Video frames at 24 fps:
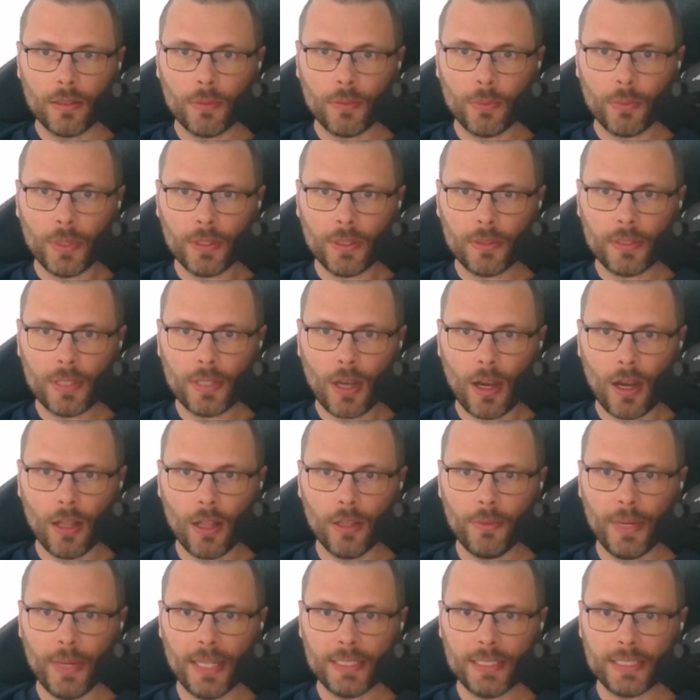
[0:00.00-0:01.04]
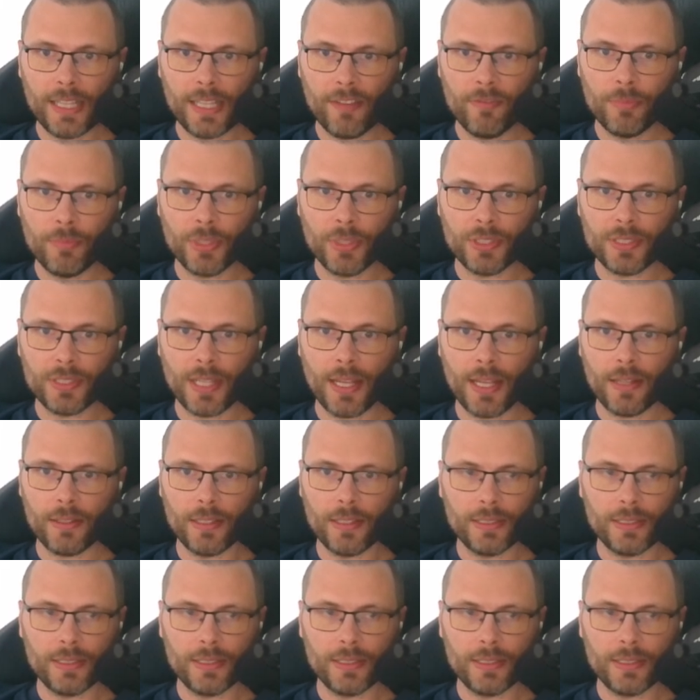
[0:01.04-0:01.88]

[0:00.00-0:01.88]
We tolerate 7%.